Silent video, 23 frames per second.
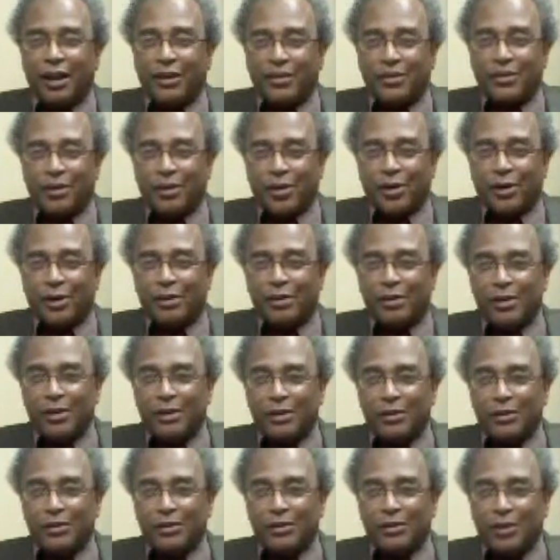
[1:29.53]

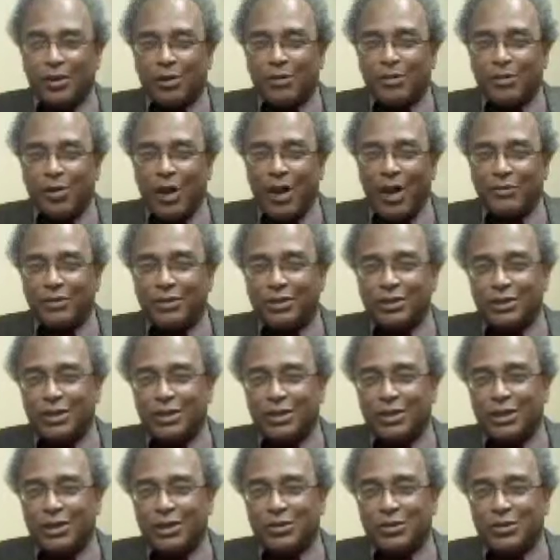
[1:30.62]
your
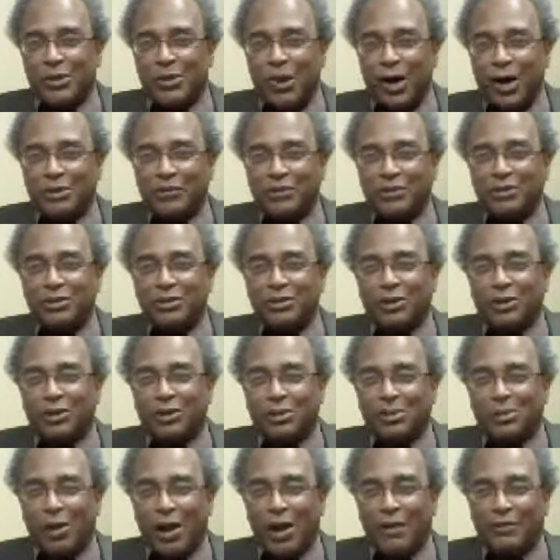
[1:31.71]
privacy in your office or
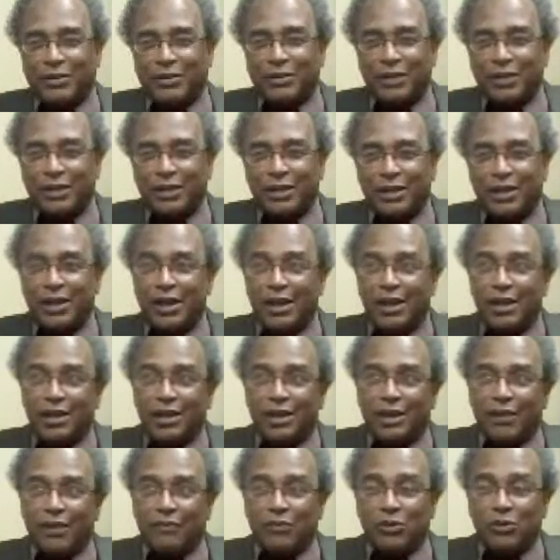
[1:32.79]
your privacy
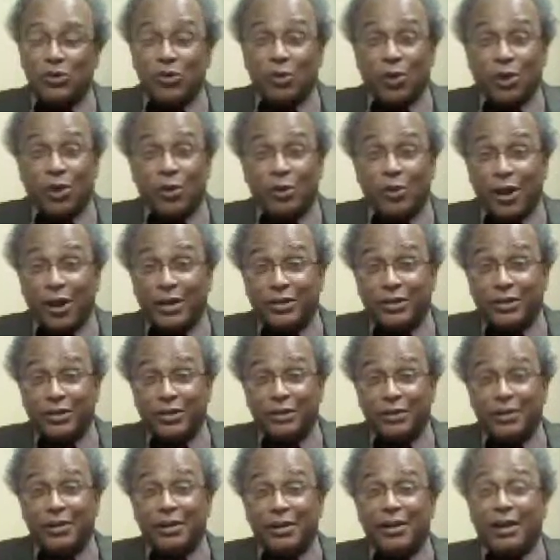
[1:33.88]
if you are a
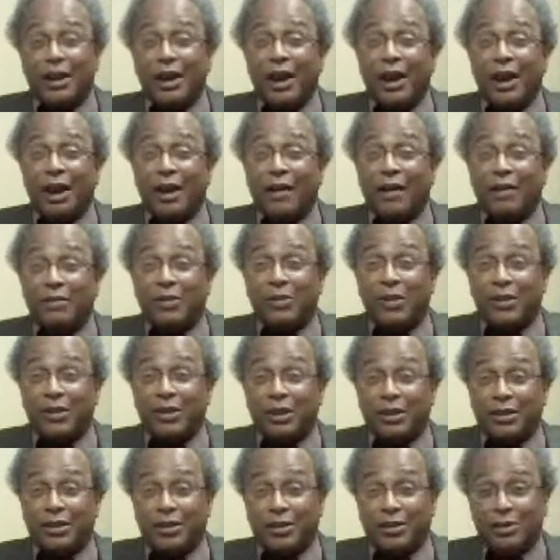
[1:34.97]
renter
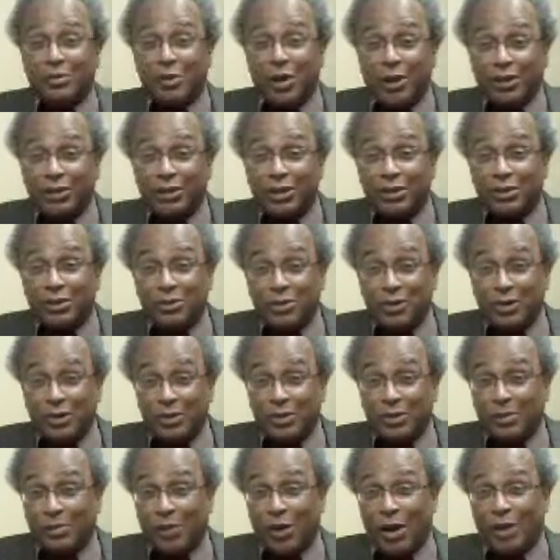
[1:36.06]
in a multi-unit
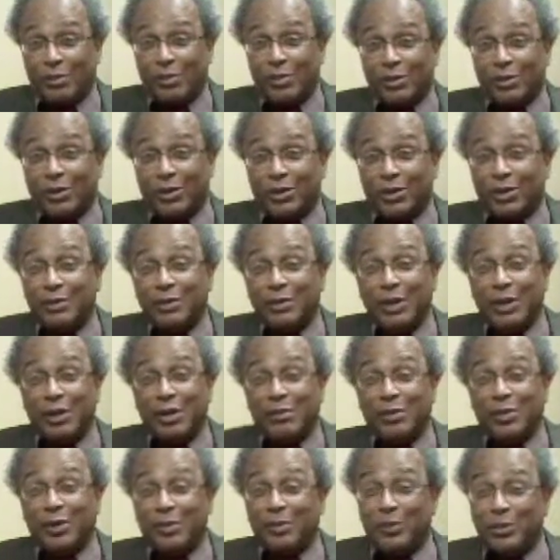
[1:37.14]
apartment building,
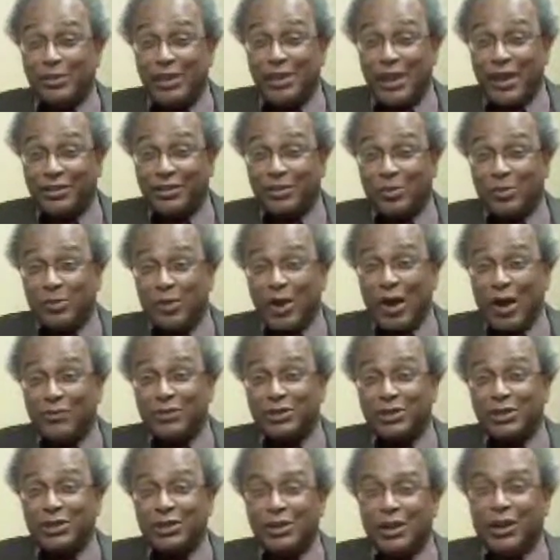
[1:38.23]
but protects your
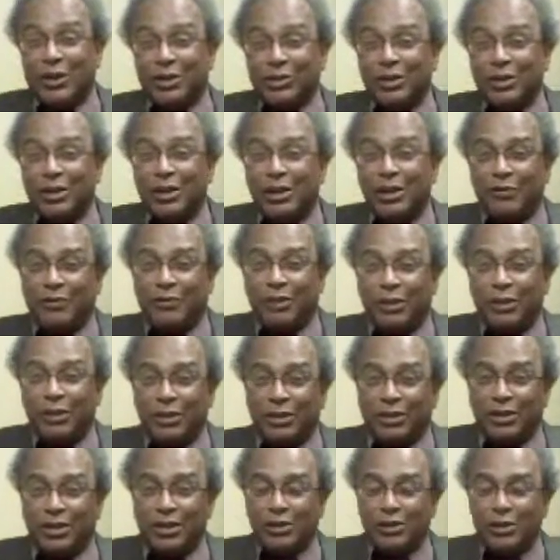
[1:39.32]
privacy only if you're in
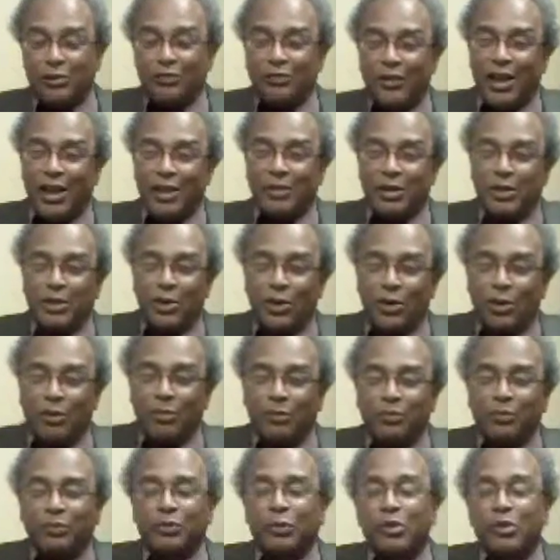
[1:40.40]
a single-family home?